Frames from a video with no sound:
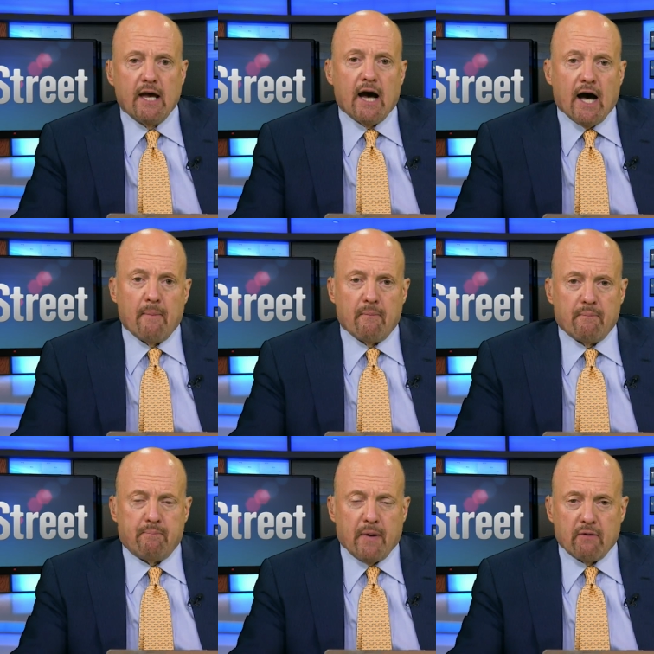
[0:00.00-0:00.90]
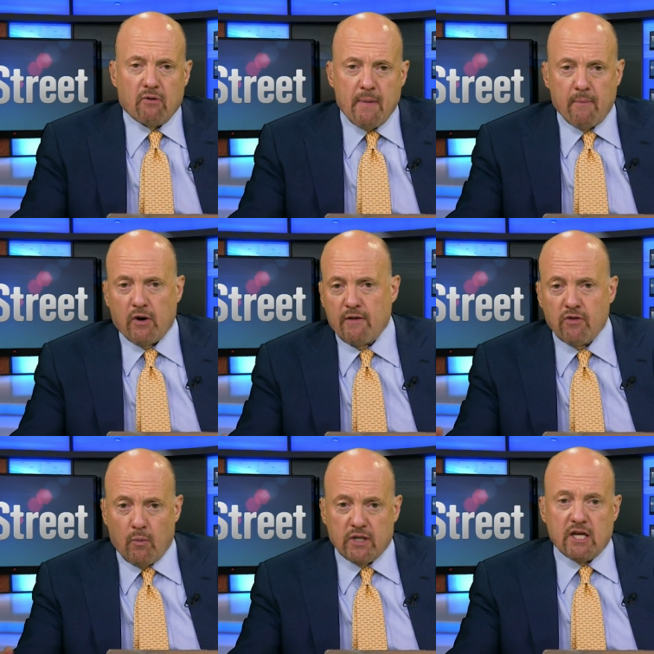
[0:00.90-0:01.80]
Um, but remember, even
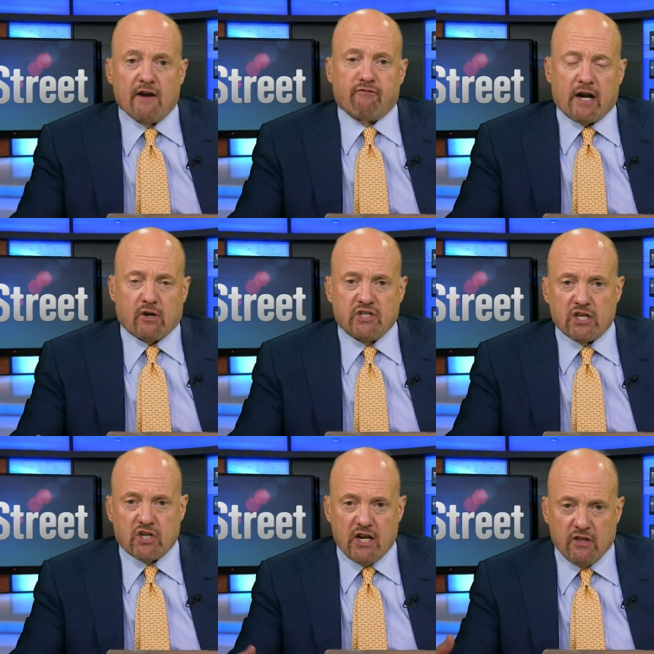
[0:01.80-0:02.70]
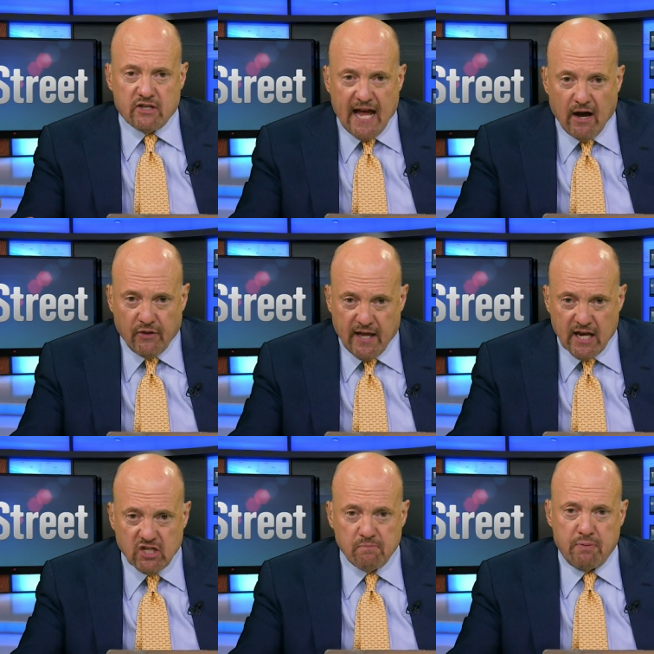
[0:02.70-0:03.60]
though we did have records yesterday in the Dow and the
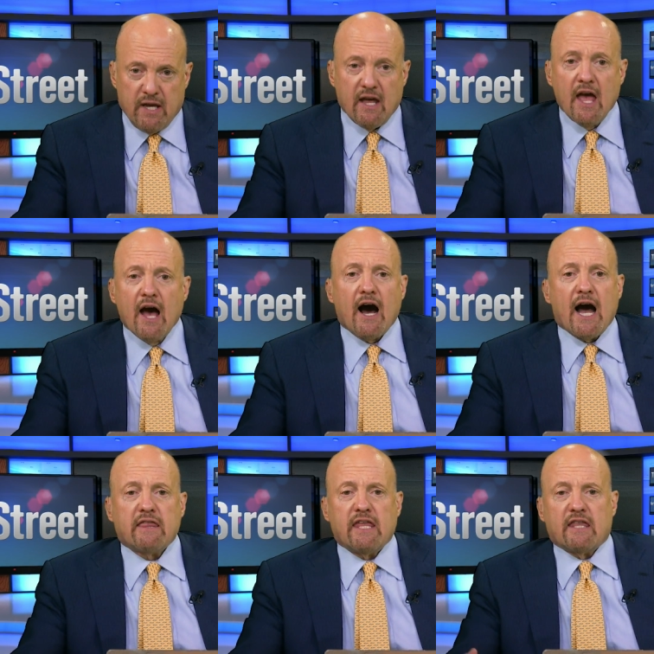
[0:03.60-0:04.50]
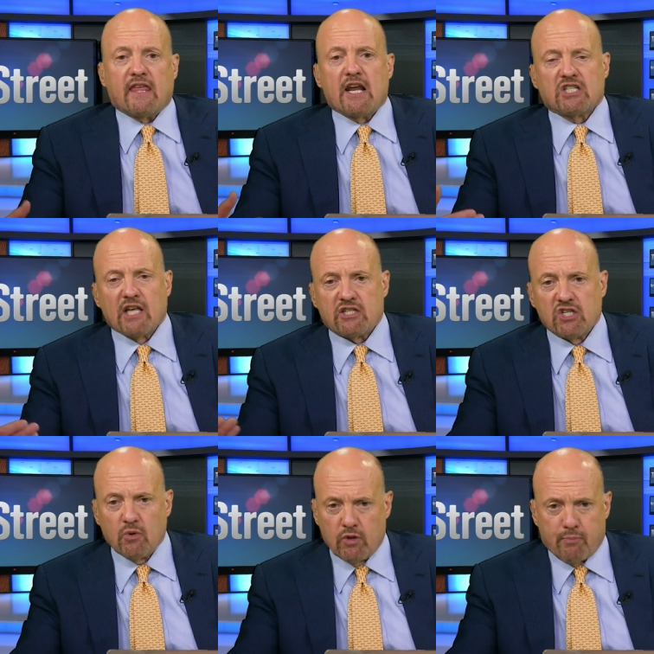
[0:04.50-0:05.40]
S and P, I think that has less to
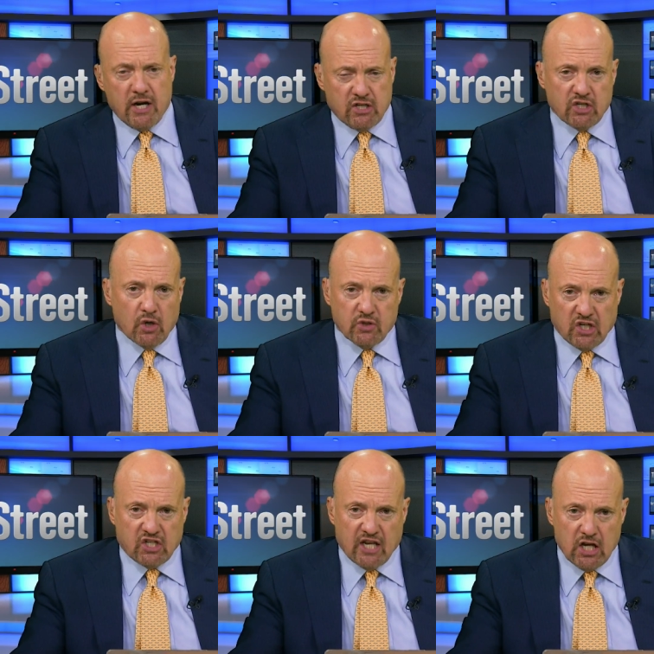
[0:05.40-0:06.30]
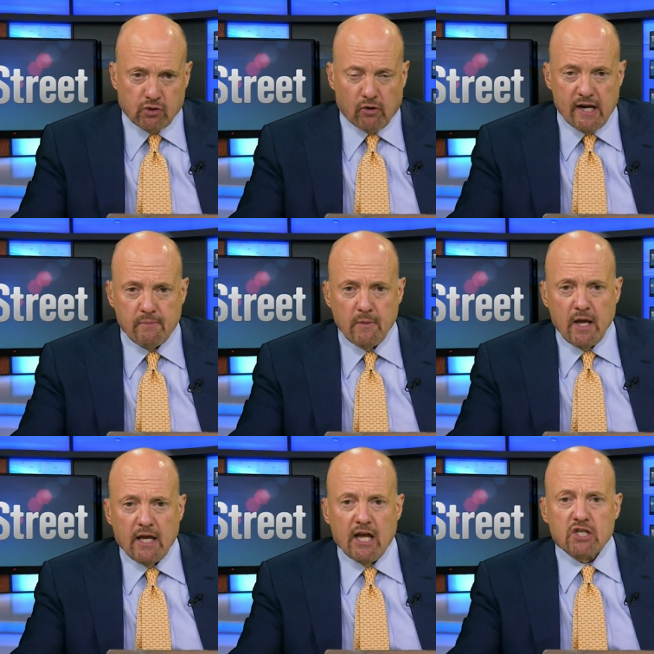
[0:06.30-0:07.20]
do with the president's own success rate.
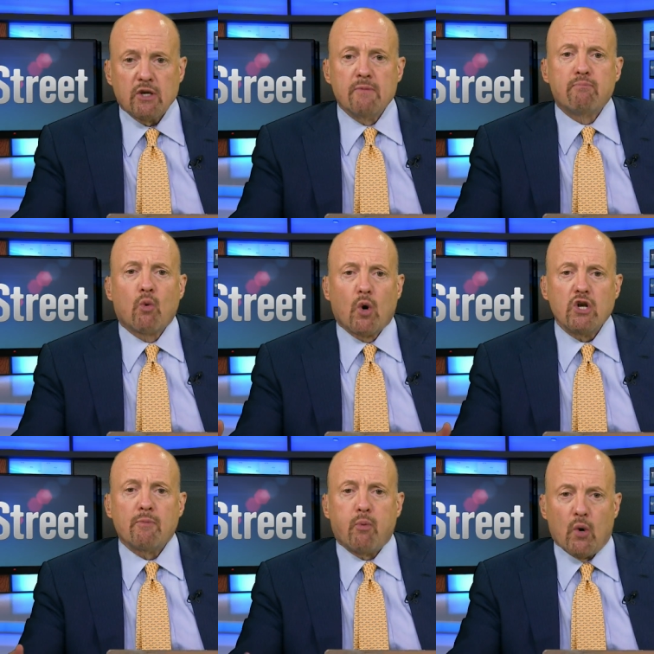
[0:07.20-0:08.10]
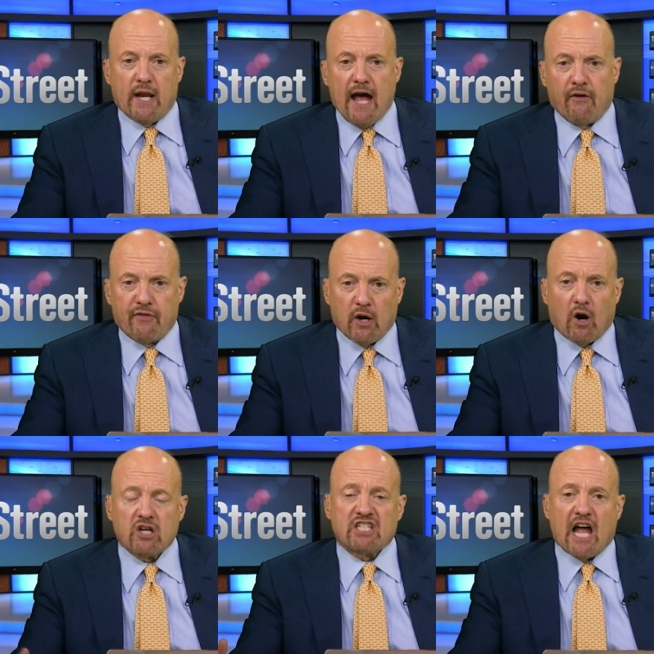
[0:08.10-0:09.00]
It's important to point out that
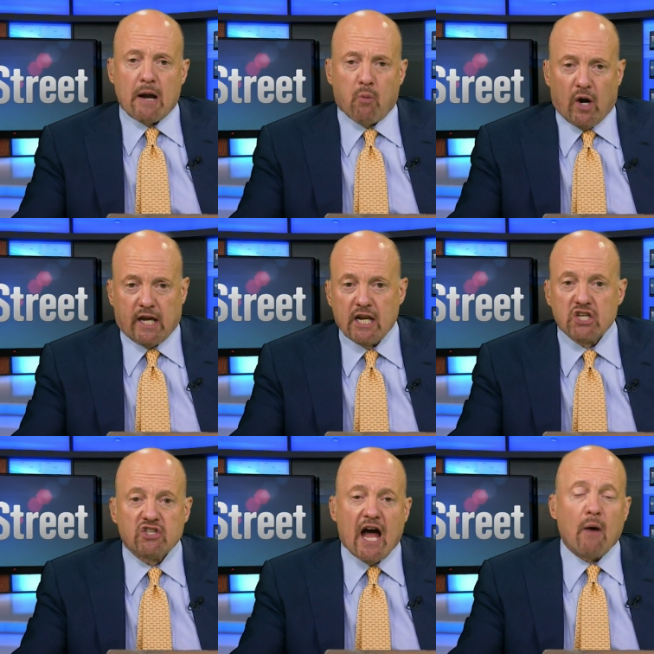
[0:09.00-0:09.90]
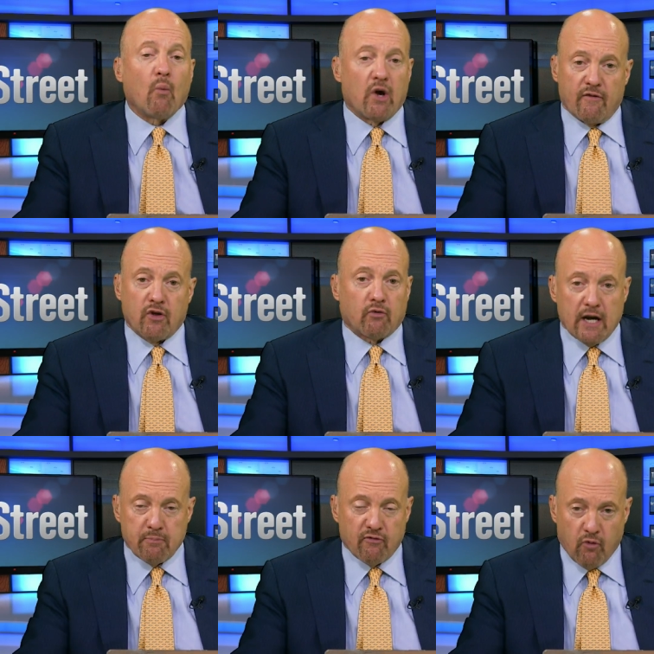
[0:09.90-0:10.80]
our stock market is not one of the
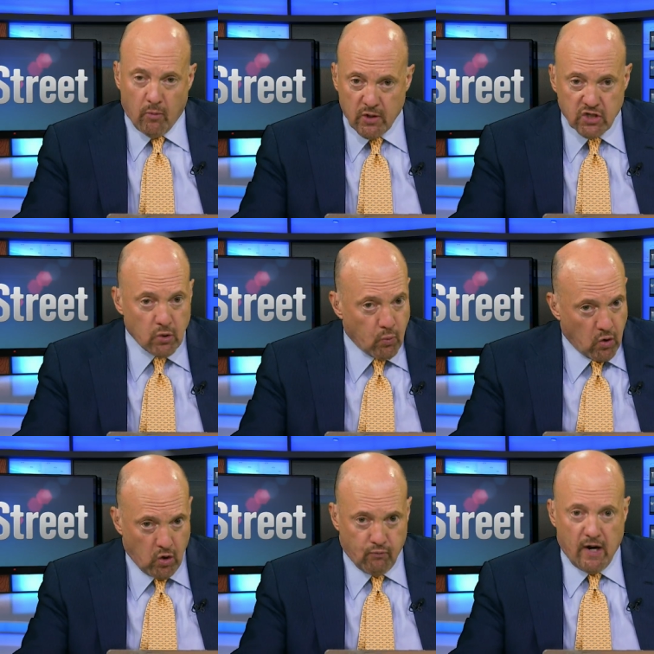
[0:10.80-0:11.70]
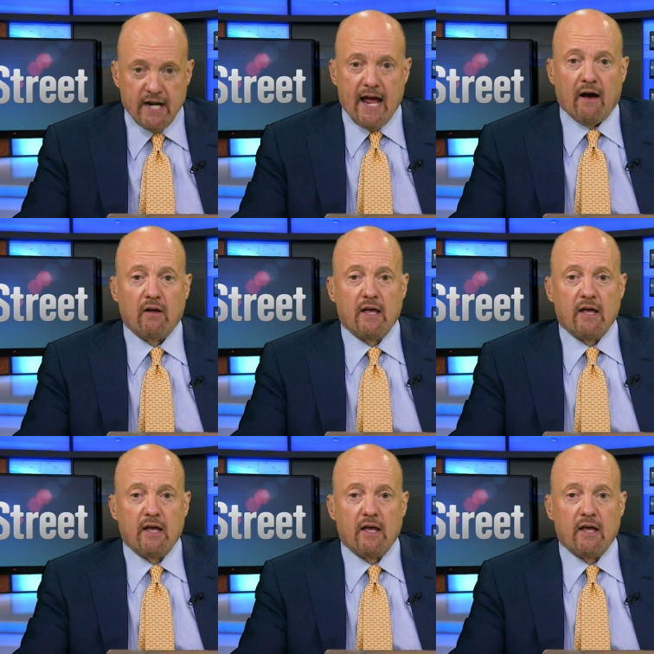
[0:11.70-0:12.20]
great performers in the world right now.